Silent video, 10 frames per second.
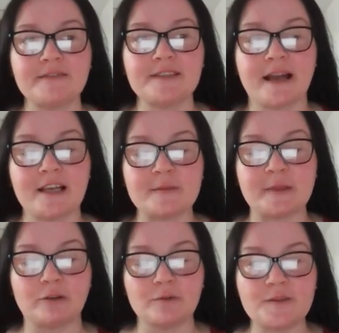size,
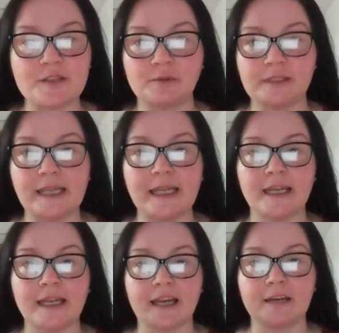but also
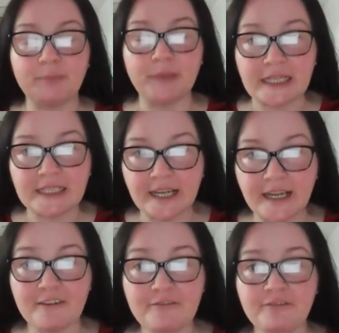the
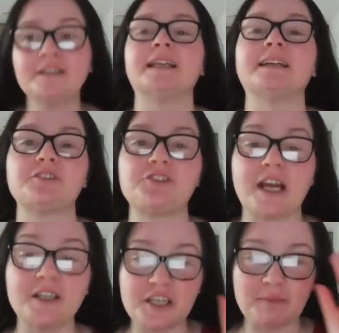PDF that
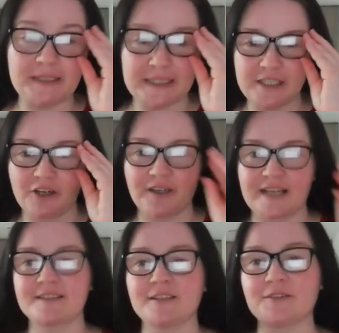ChatGPT told
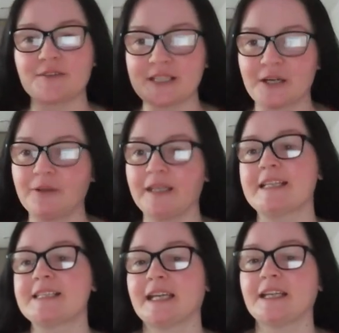us to do. So
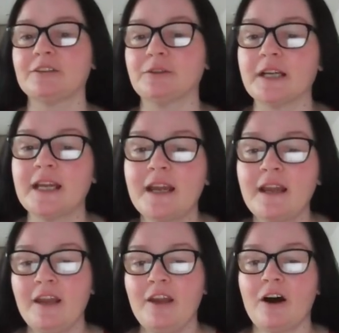let's take a look.
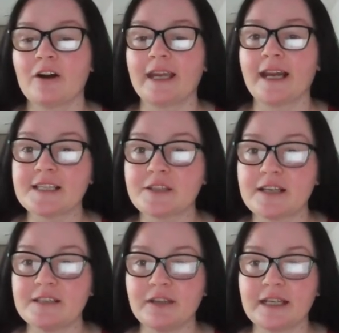Okay, guys, so
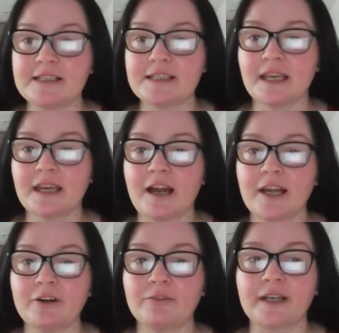as you can see,
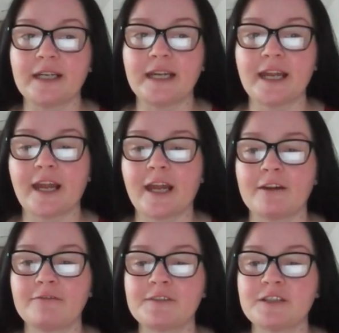I already
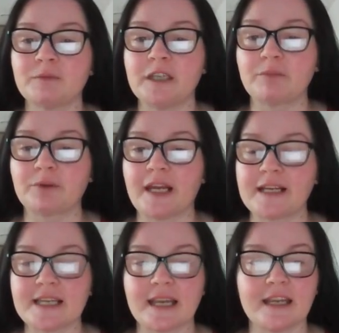have so many
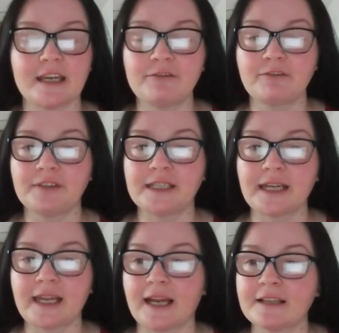products here with the
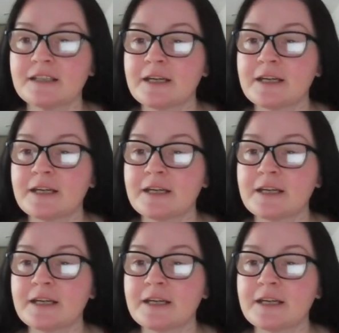cat.